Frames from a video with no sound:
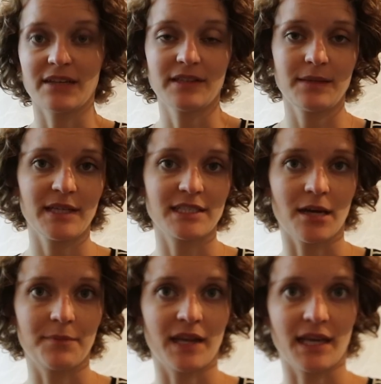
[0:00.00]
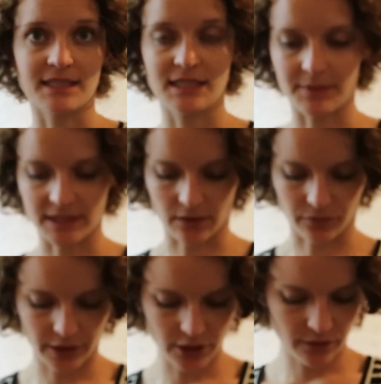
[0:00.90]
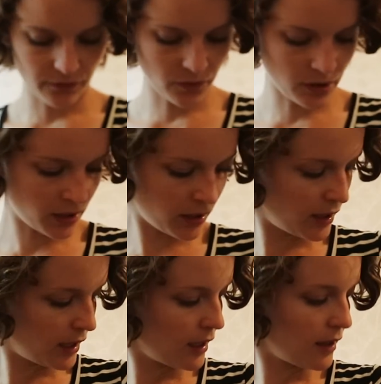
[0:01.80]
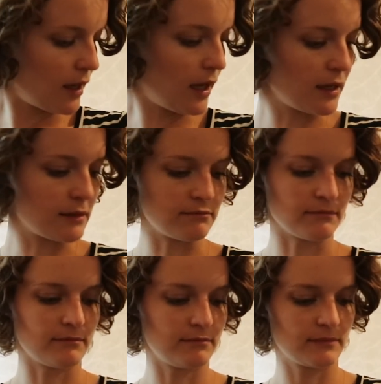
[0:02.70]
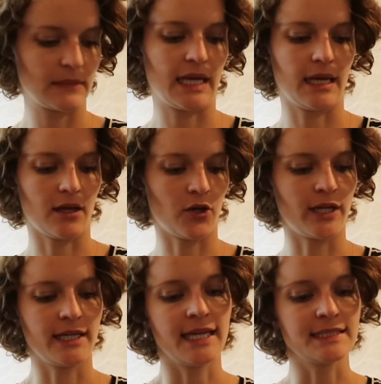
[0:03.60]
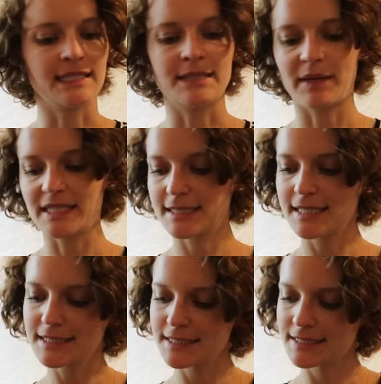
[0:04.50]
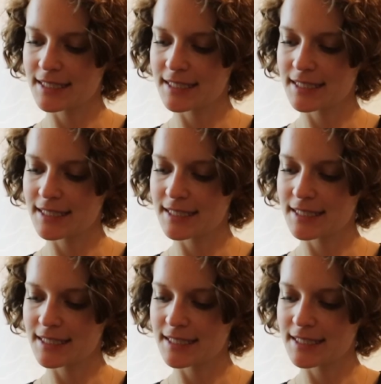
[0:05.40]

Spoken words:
definitely be a top that I can see myself reaching for on a daily basis,